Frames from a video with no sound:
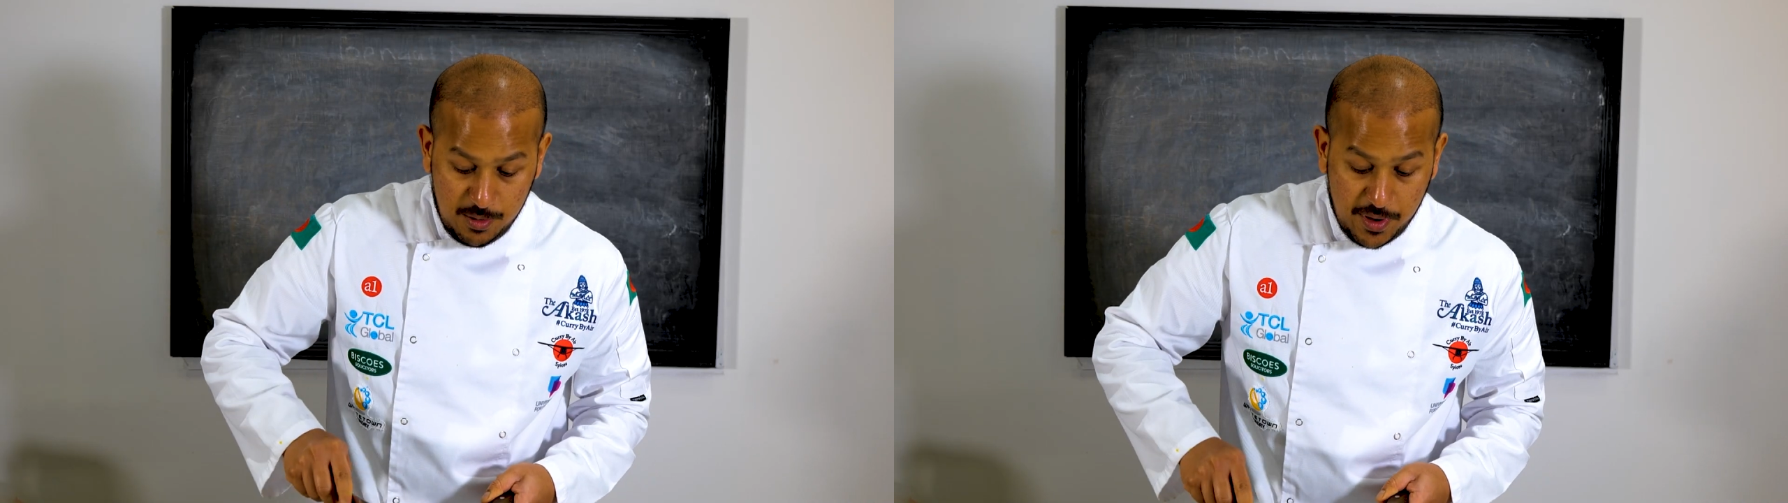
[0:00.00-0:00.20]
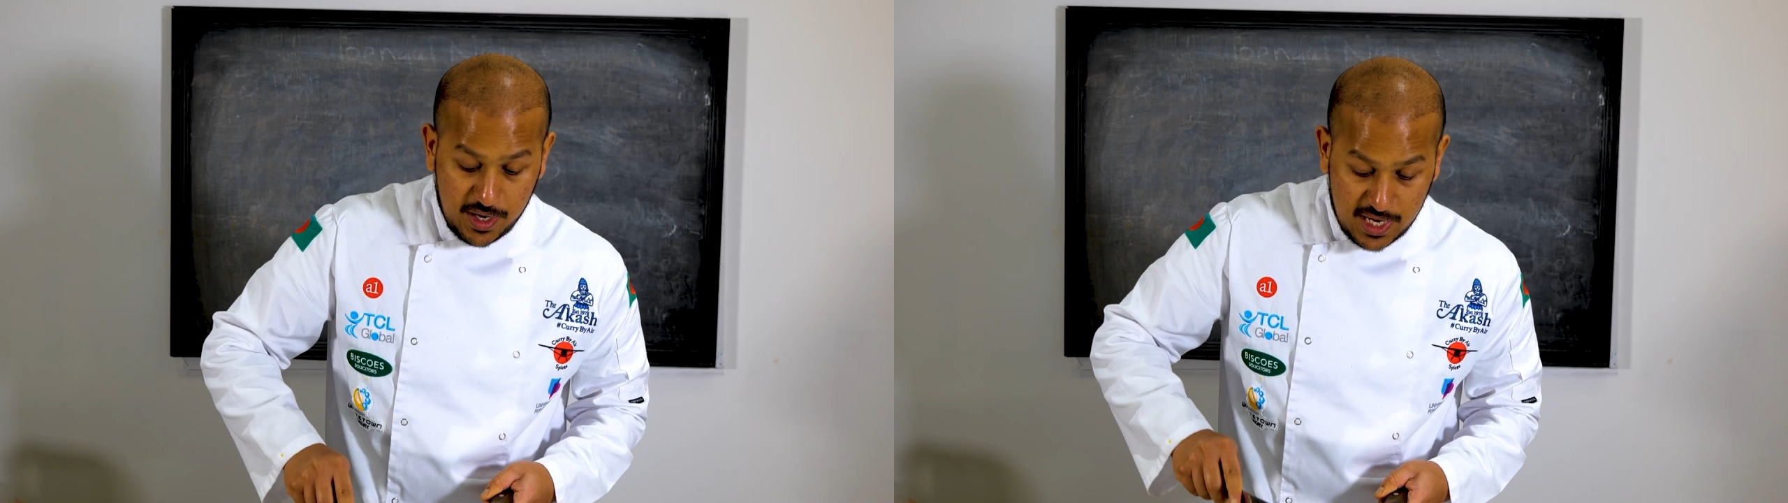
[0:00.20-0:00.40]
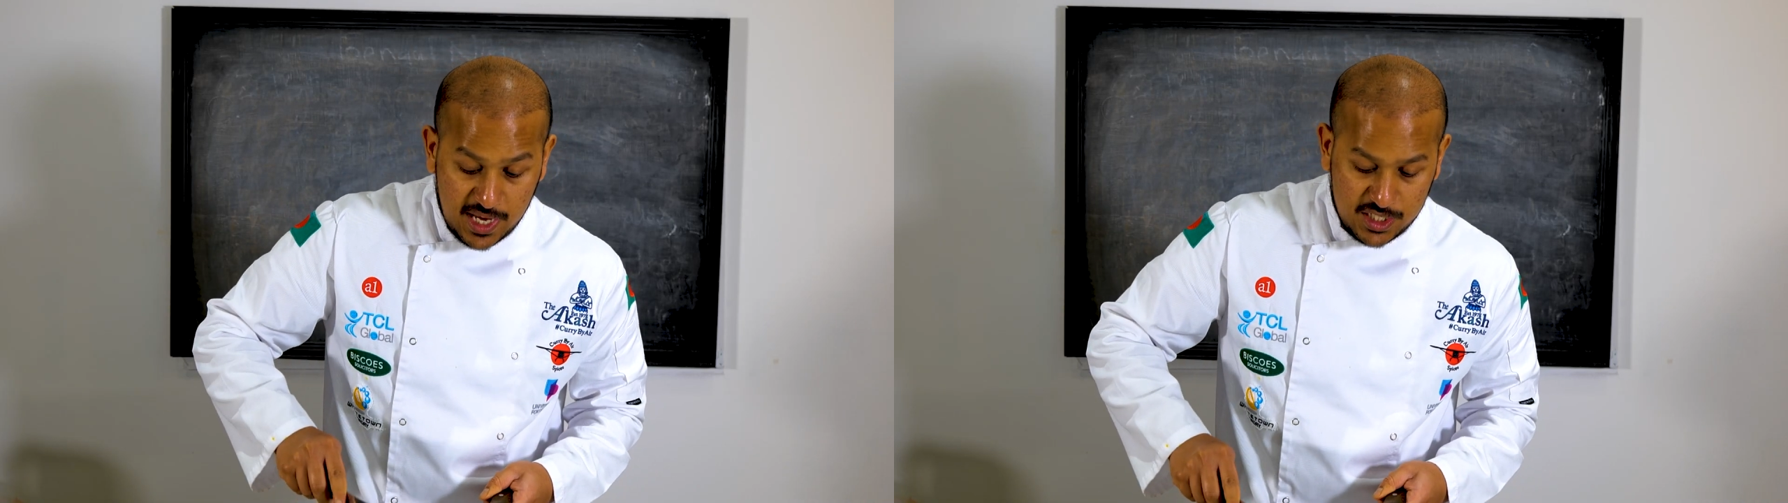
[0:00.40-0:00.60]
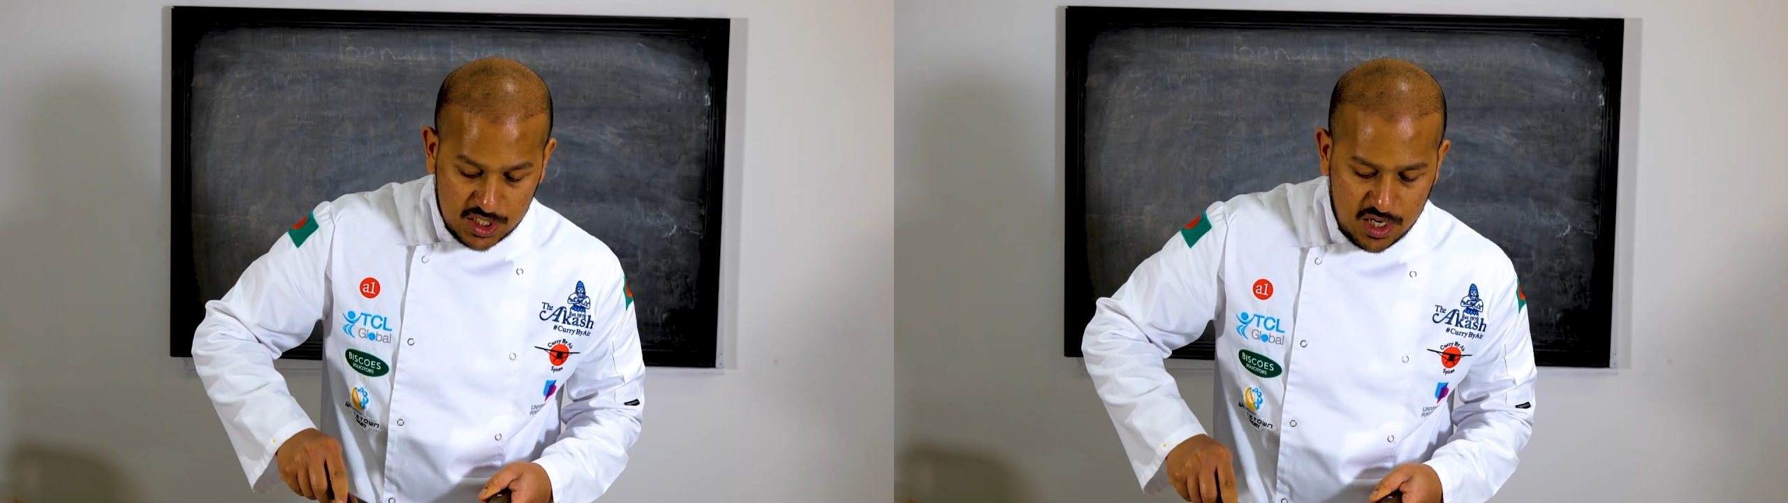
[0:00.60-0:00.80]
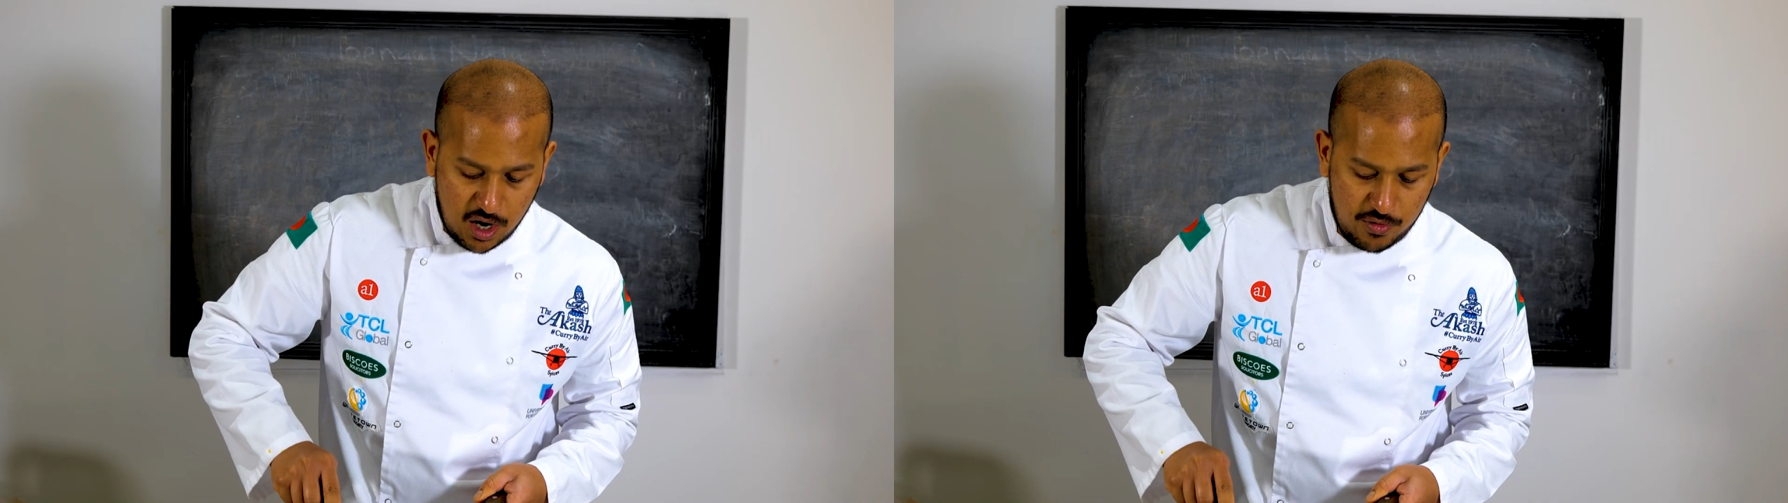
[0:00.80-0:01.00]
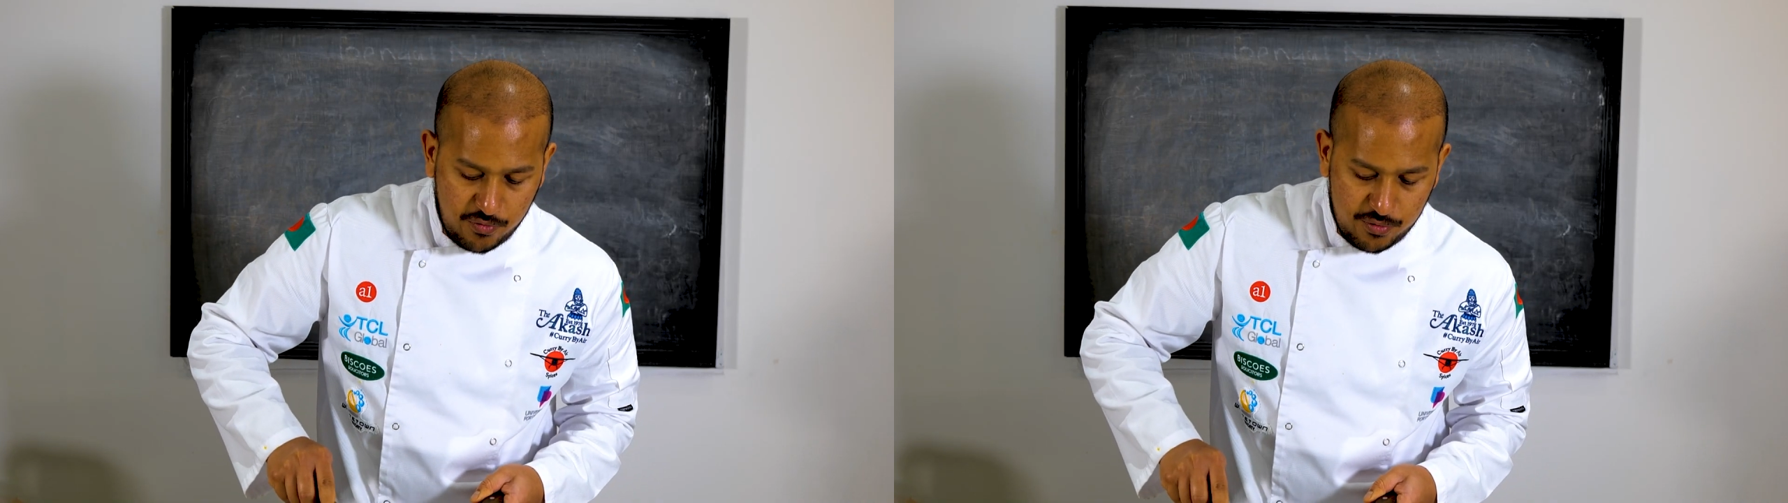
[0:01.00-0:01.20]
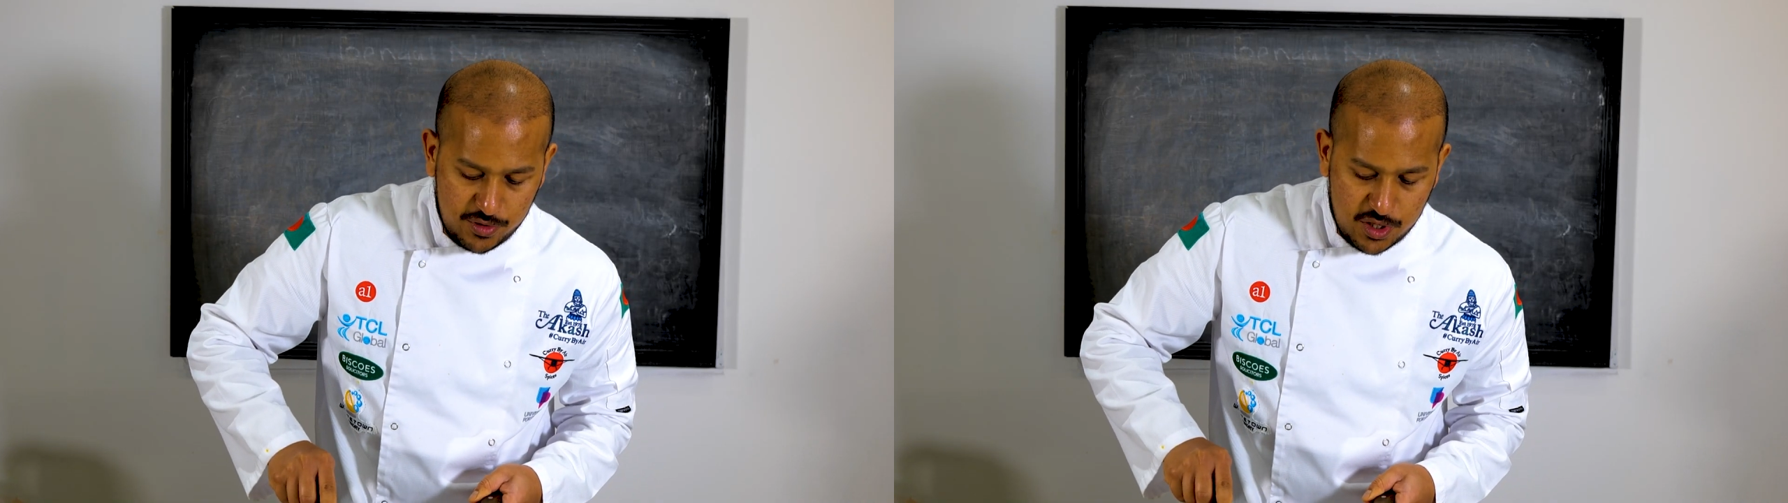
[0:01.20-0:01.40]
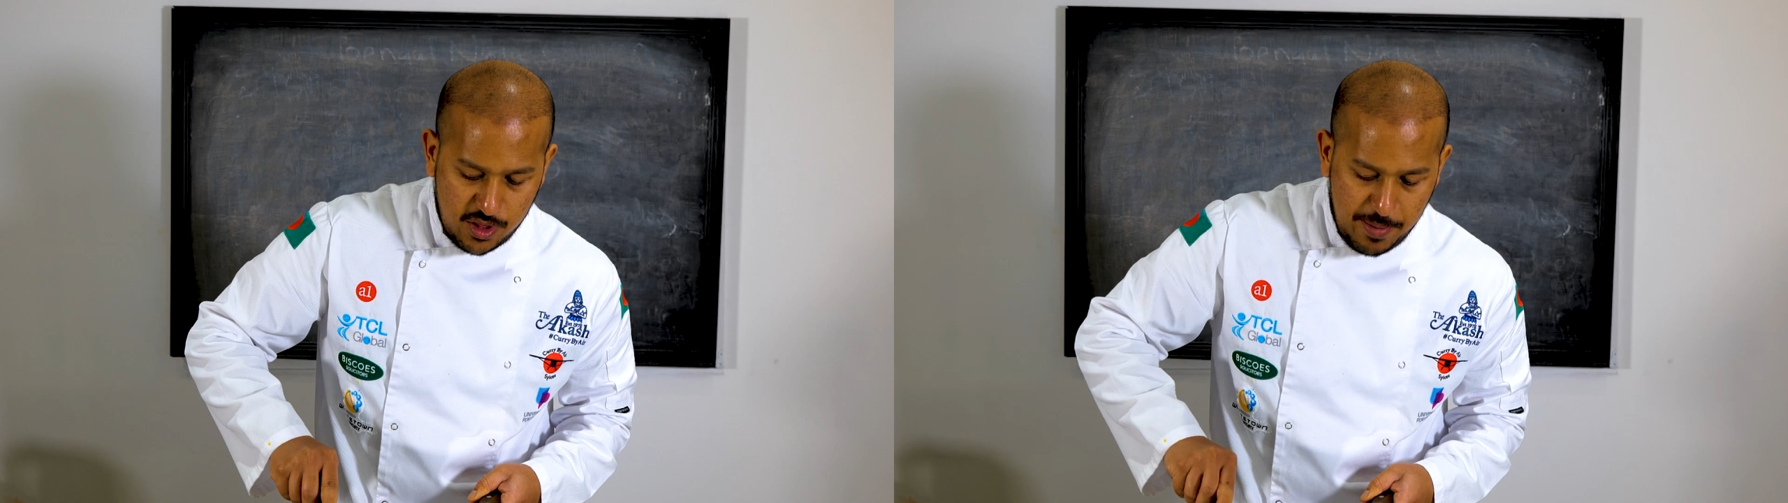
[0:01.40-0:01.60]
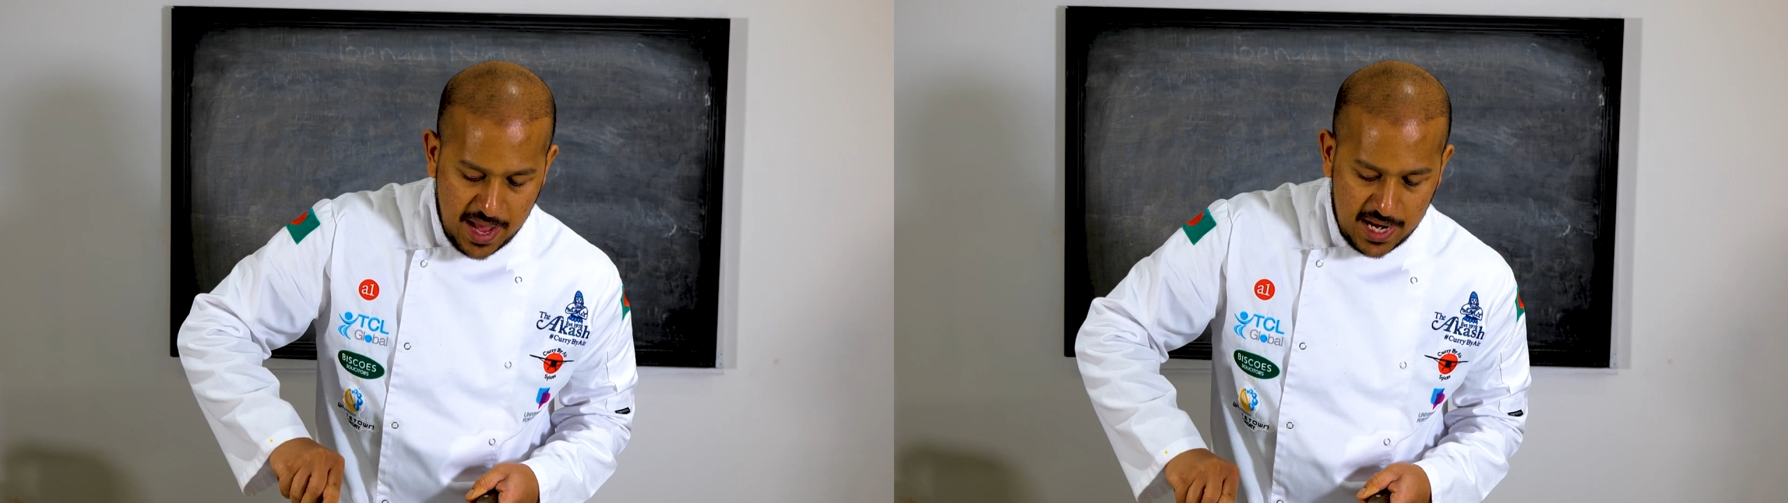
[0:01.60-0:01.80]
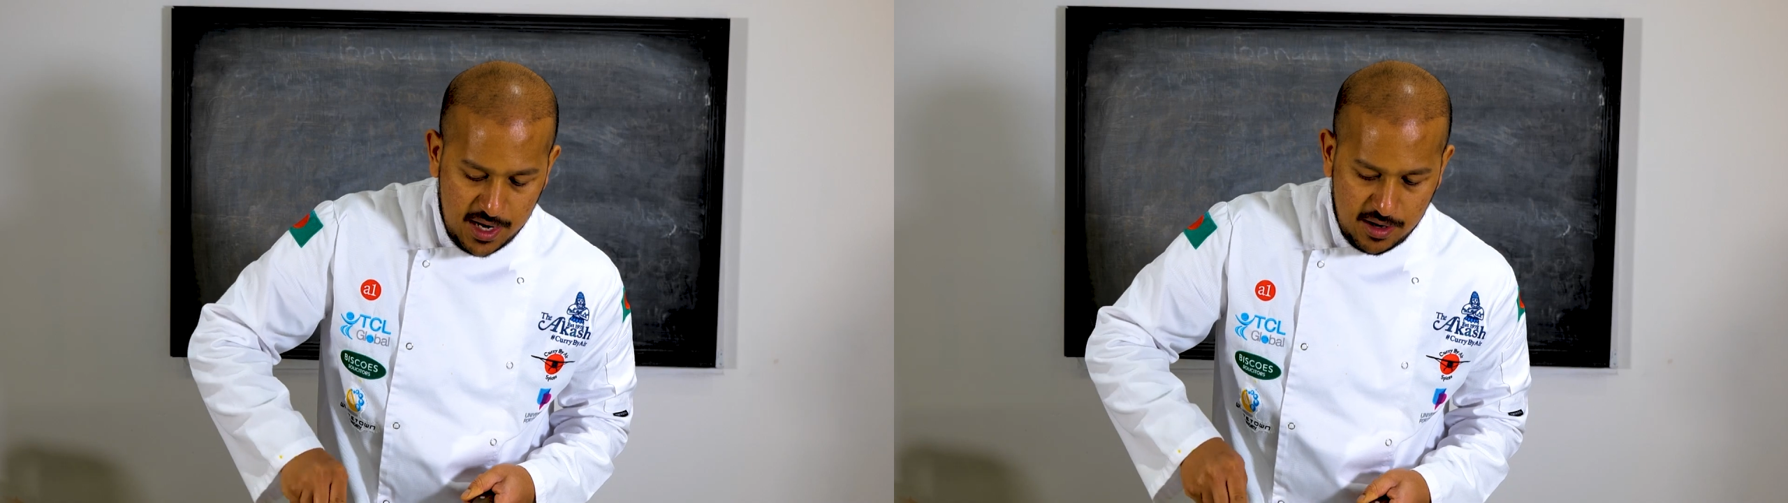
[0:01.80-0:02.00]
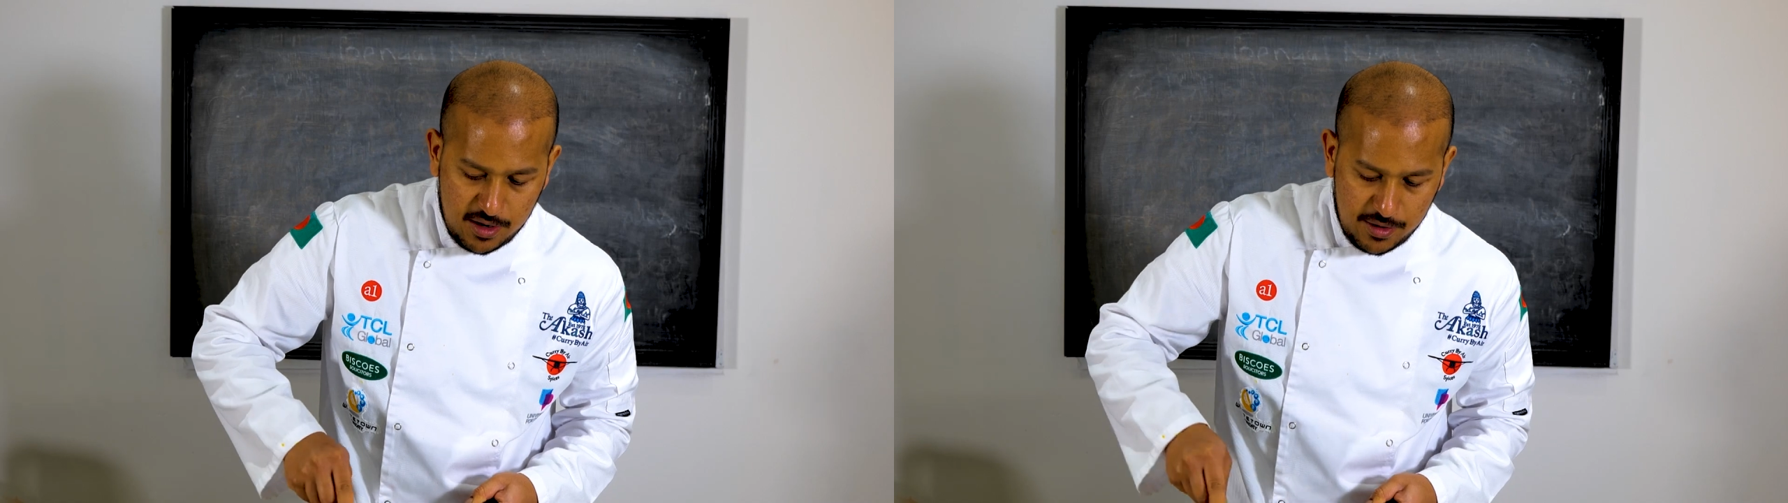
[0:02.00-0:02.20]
it getting stuck to the pan.